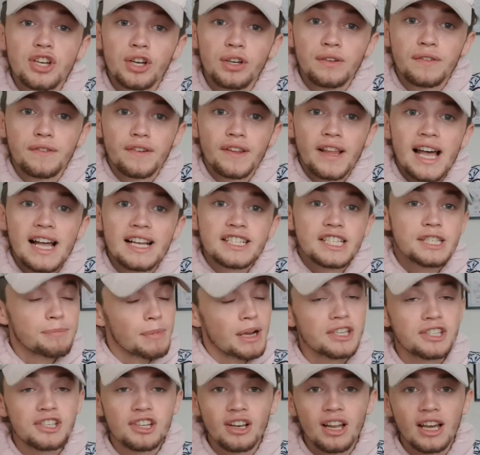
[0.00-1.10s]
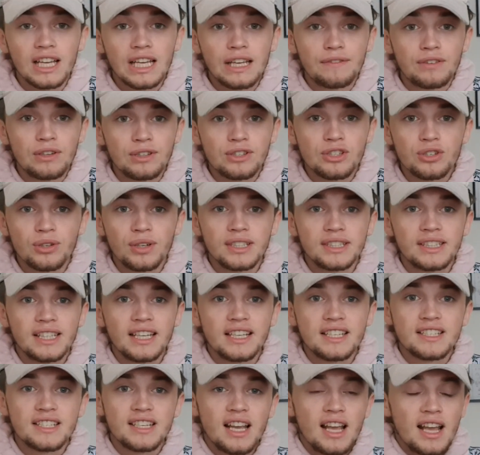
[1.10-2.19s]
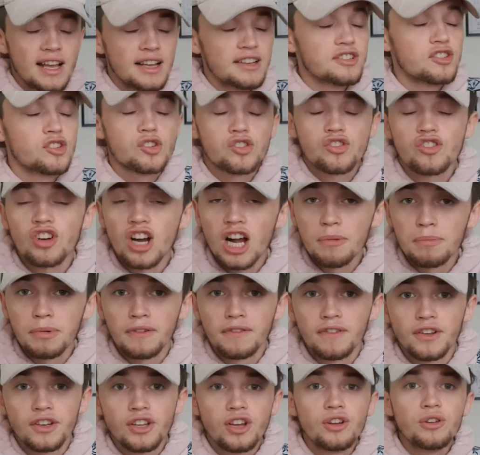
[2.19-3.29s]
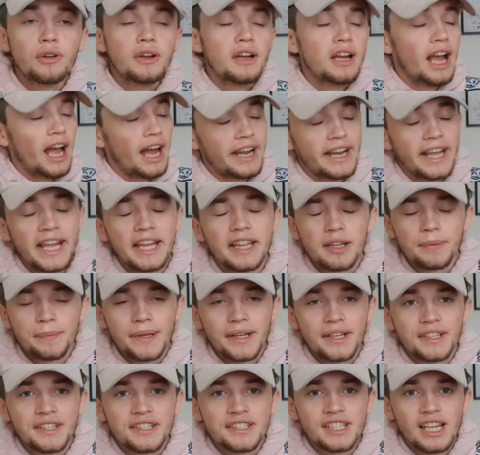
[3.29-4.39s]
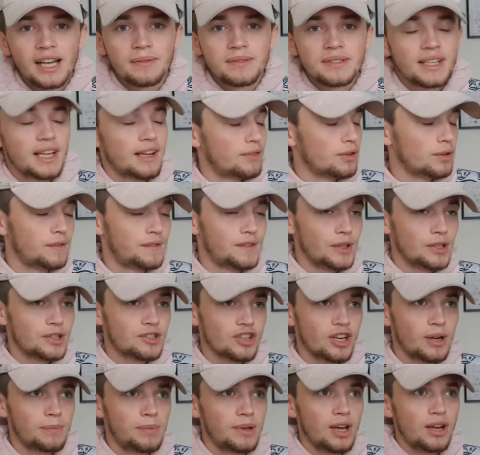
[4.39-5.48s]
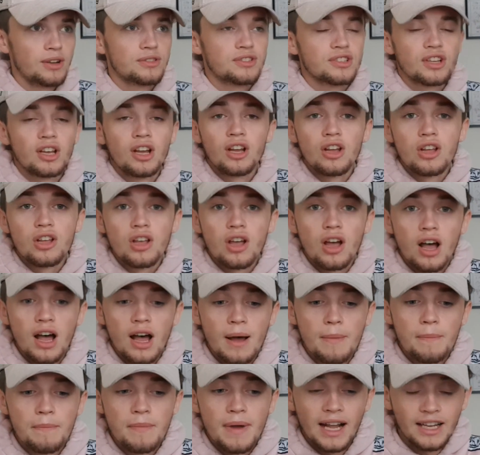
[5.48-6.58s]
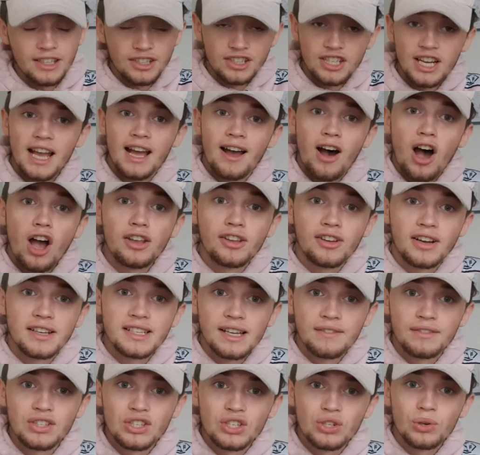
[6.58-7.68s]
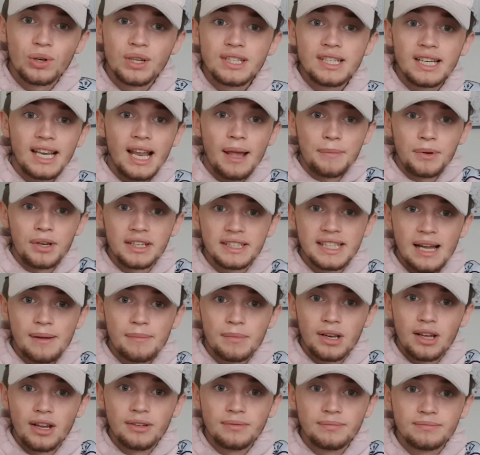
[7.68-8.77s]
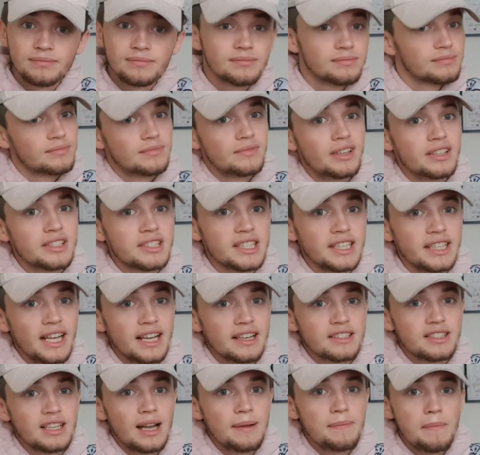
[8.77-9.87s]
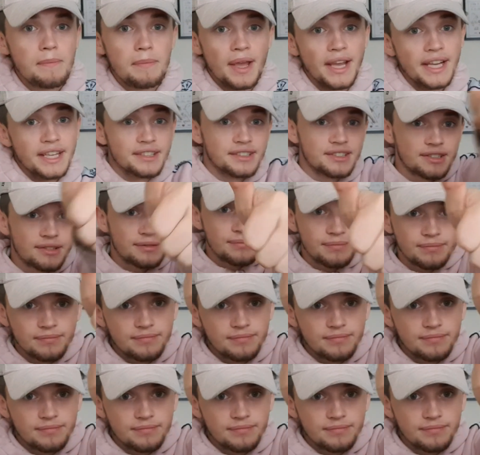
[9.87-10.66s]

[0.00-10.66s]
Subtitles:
tuned for that. Smash the like if you enjoyed this. Subscribe if you're new and hit the bell to start today of all future uploads. And yeah, hope you guys have enjoyed. Let me know down below. I'll see you next time. Peace.